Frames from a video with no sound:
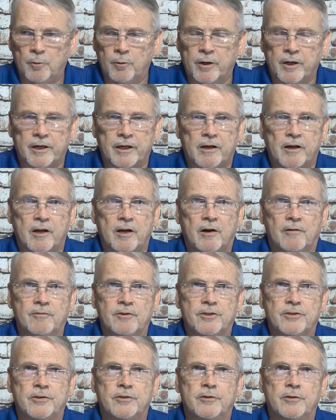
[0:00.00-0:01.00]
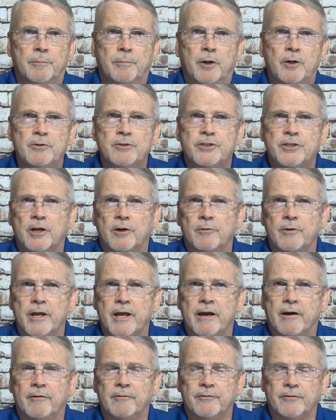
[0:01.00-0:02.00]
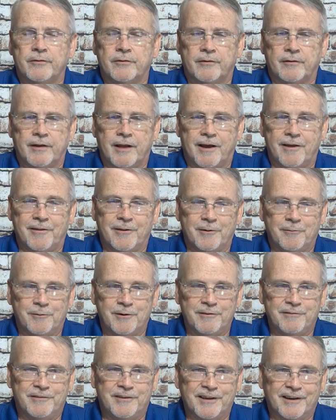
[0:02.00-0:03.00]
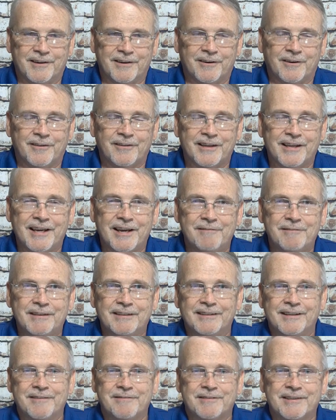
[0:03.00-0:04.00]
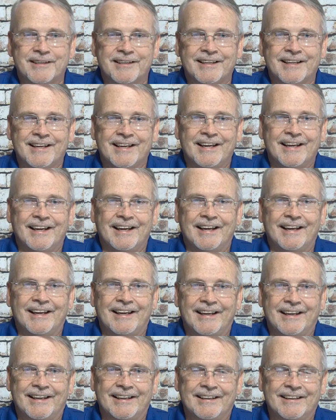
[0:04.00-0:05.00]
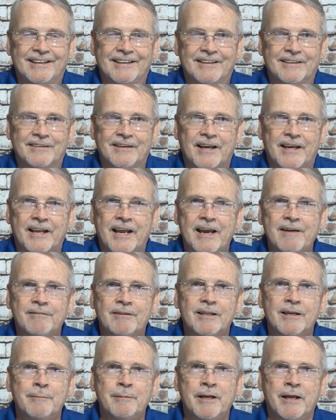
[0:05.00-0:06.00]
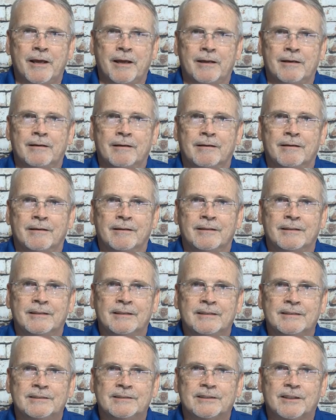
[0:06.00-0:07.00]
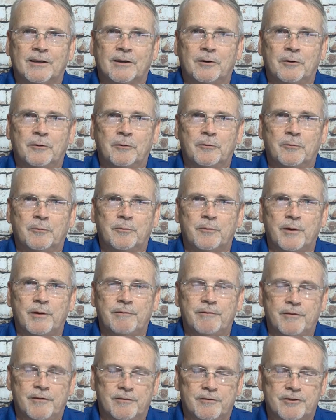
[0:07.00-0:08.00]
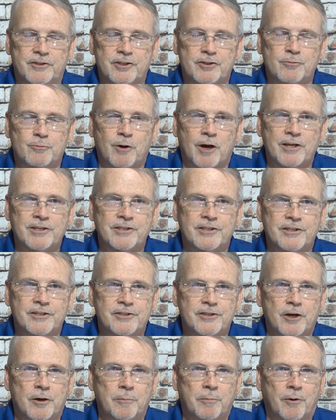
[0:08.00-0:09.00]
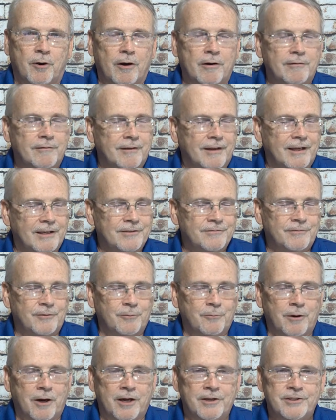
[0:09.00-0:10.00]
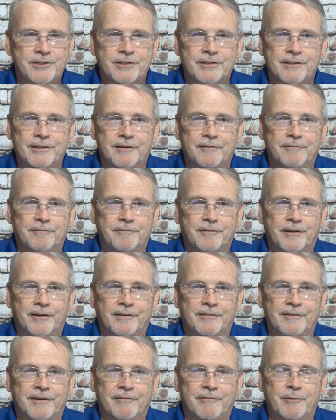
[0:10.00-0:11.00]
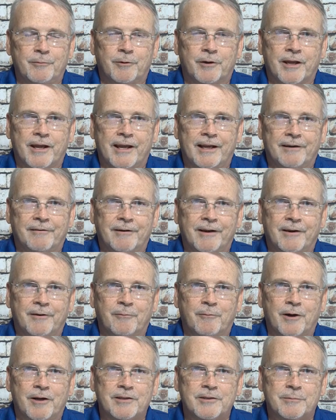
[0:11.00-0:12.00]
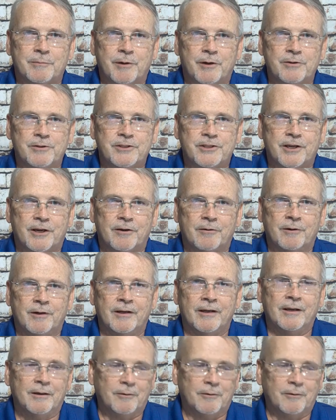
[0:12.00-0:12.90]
We're going to cut over to the post show now that we've done all the heavy lifting, and have a lemonade. So if you're just watching the show part, thanks for watching. If you want to hang around and watch the post show,